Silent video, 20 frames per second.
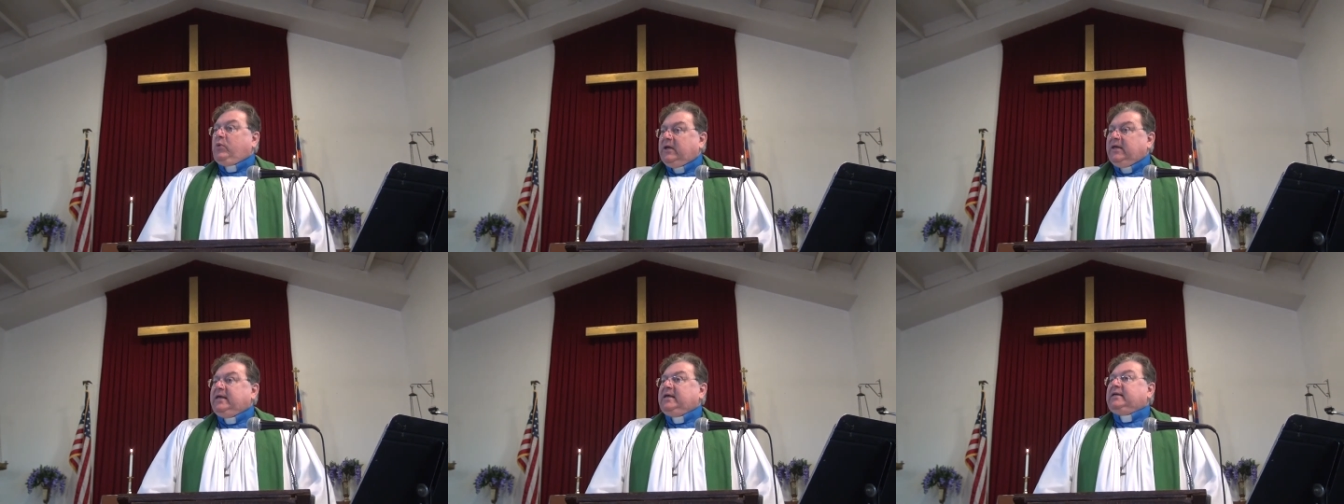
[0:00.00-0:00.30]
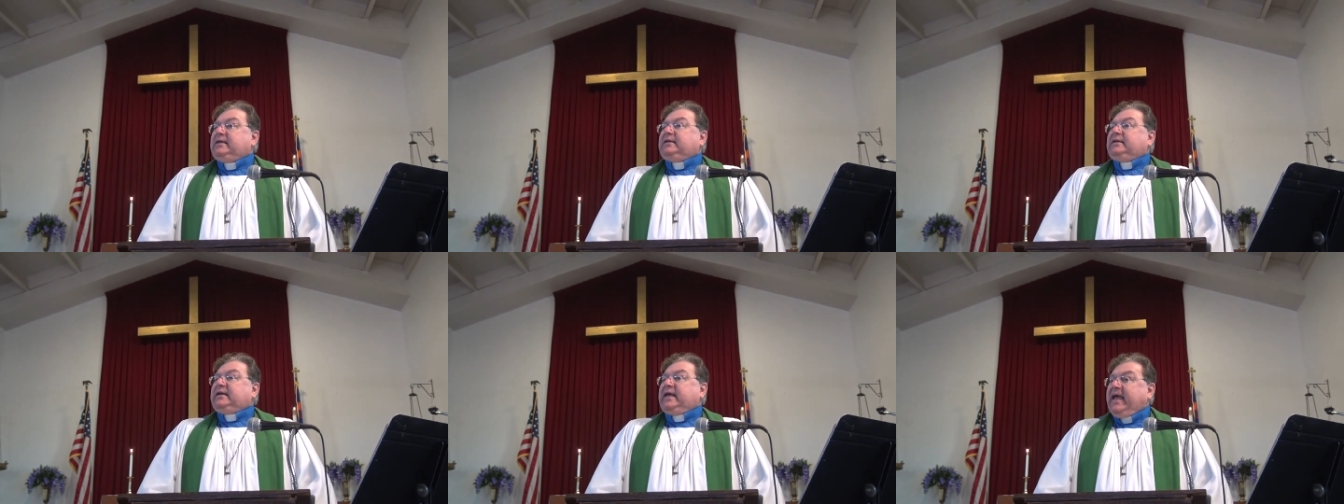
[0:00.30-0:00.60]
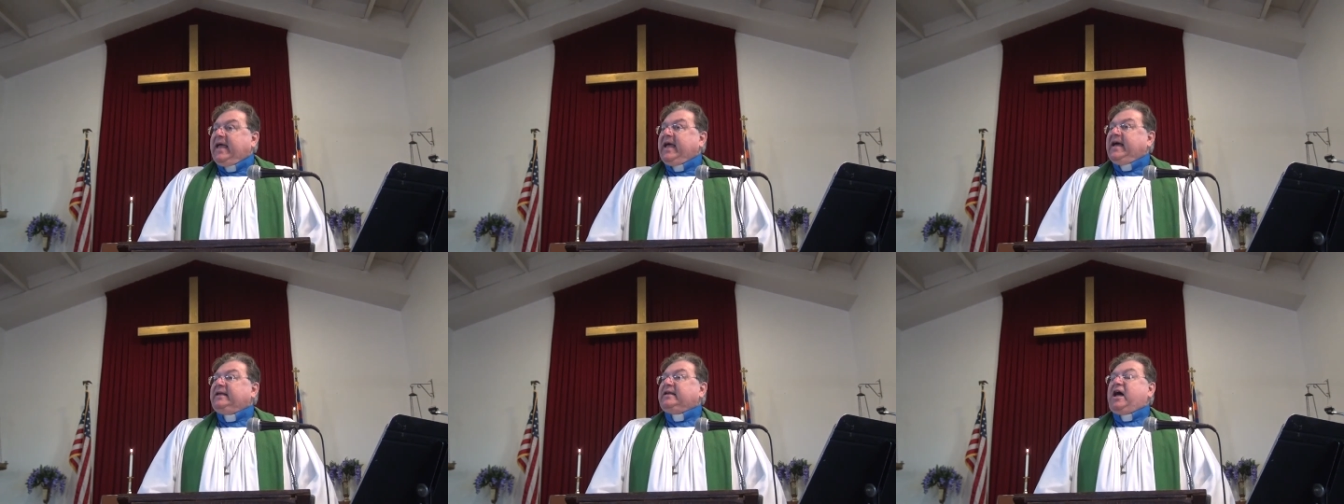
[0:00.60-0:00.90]
we
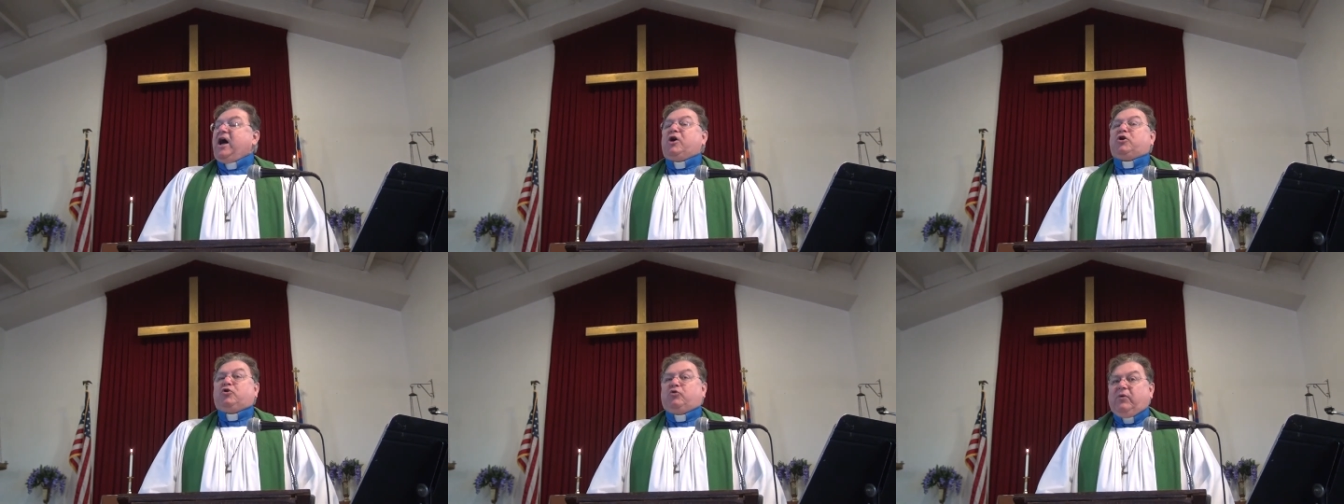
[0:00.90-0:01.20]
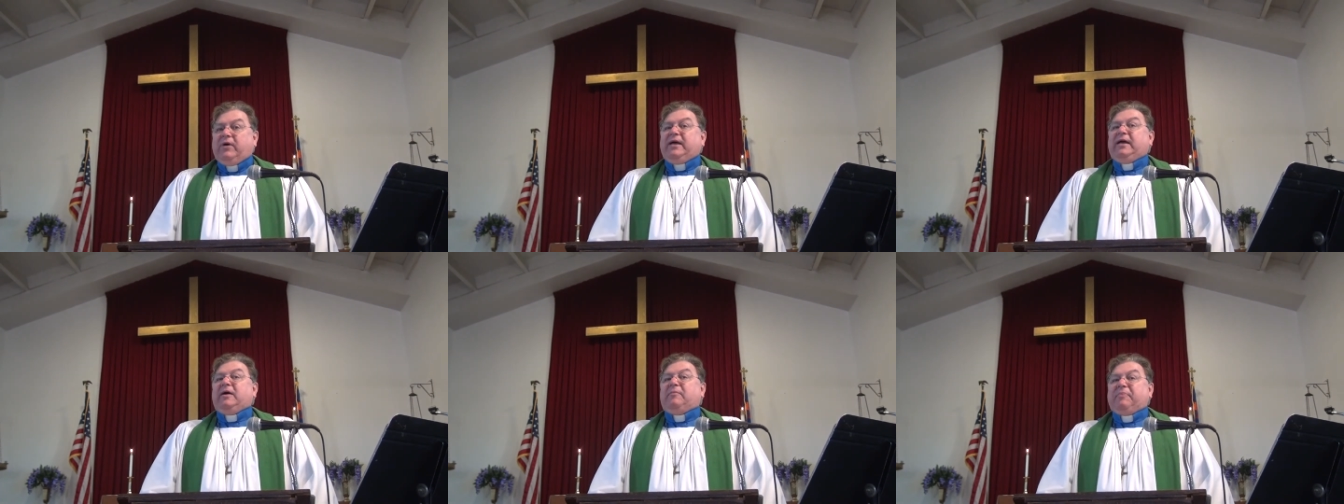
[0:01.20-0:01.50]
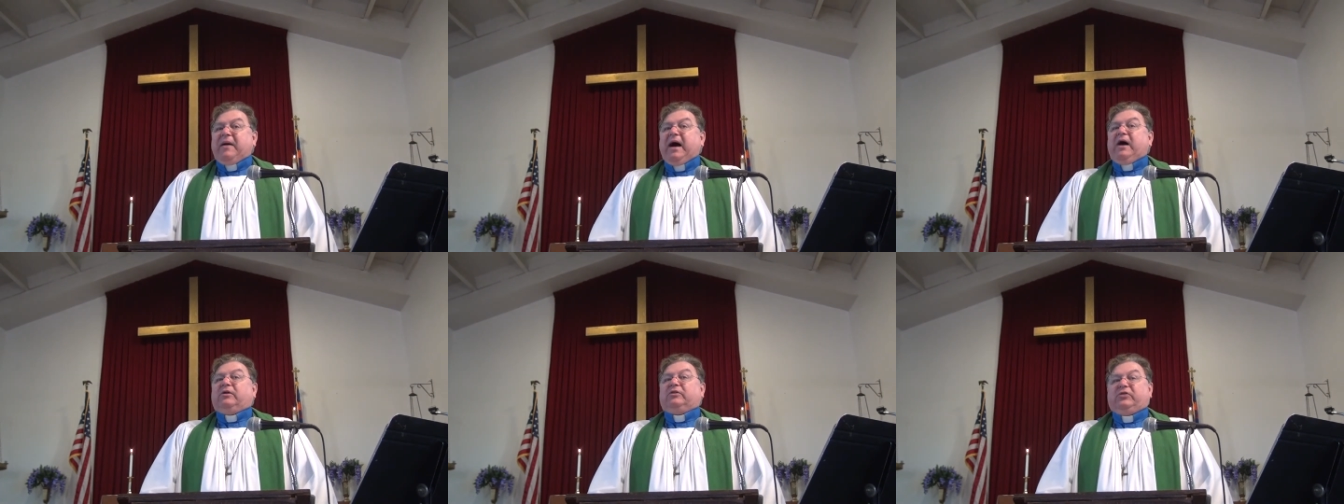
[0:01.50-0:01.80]
can't agree
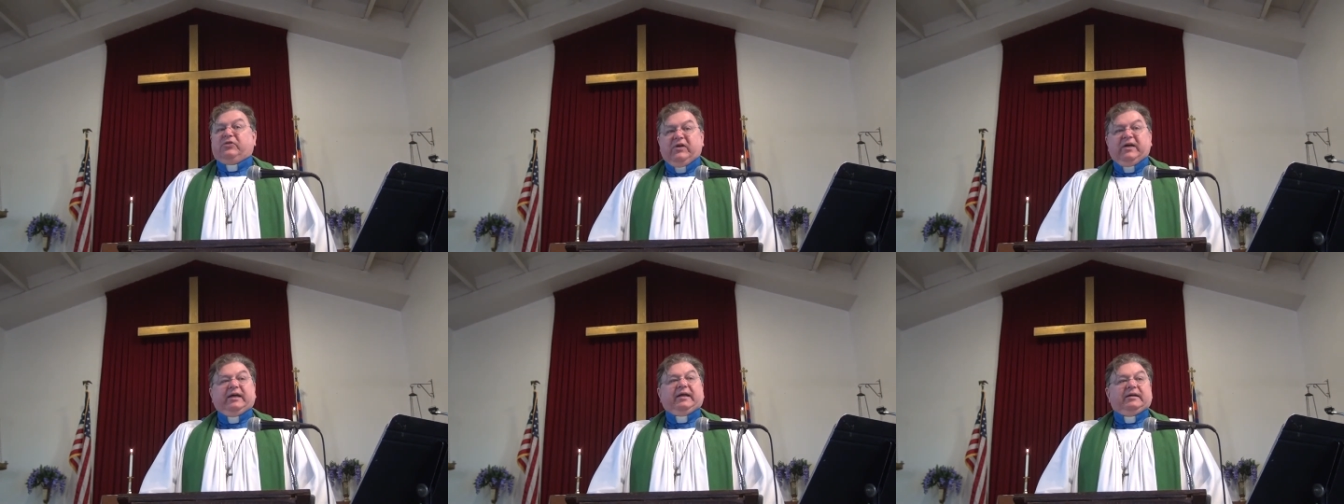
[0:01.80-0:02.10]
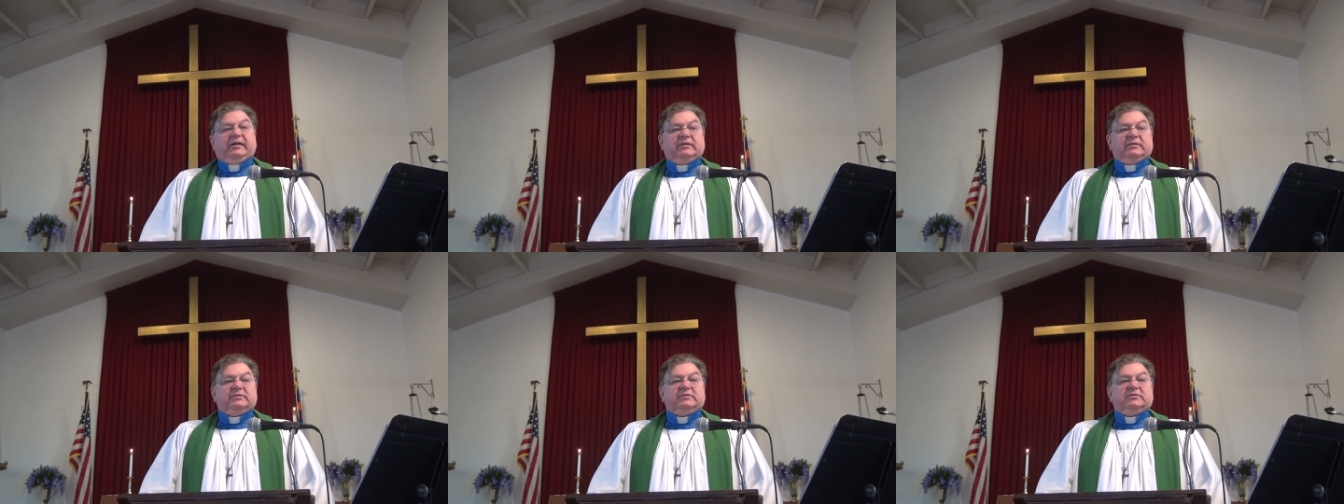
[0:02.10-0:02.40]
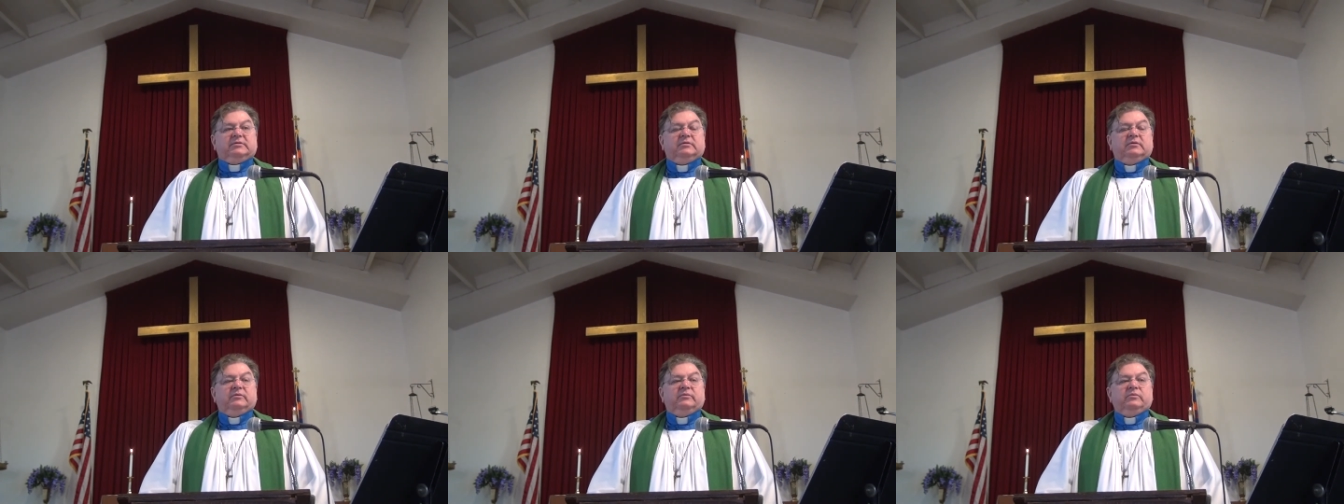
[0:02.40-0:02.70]
about things.